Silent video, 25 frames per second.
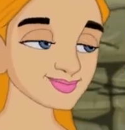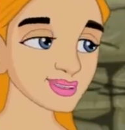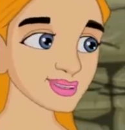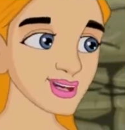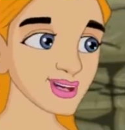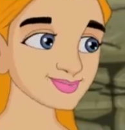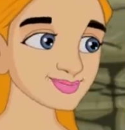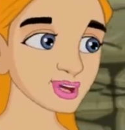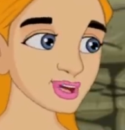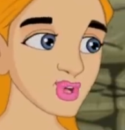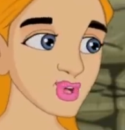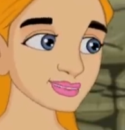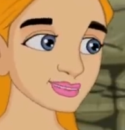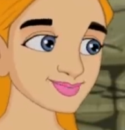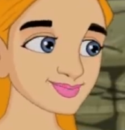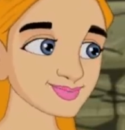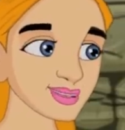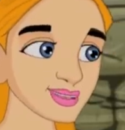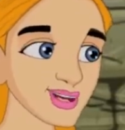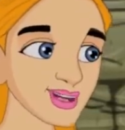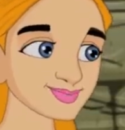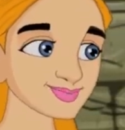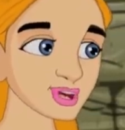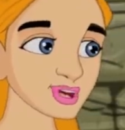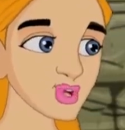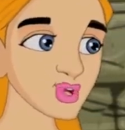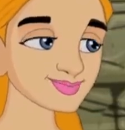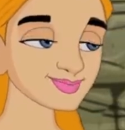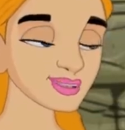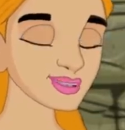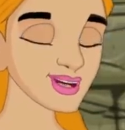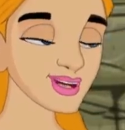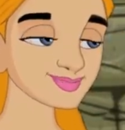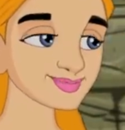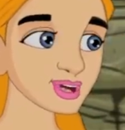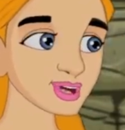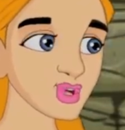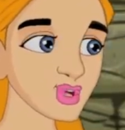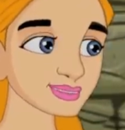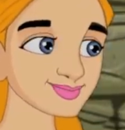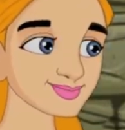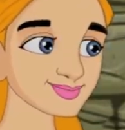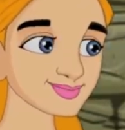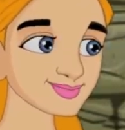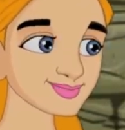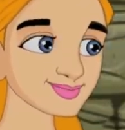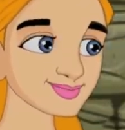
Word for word: We did it for our baby."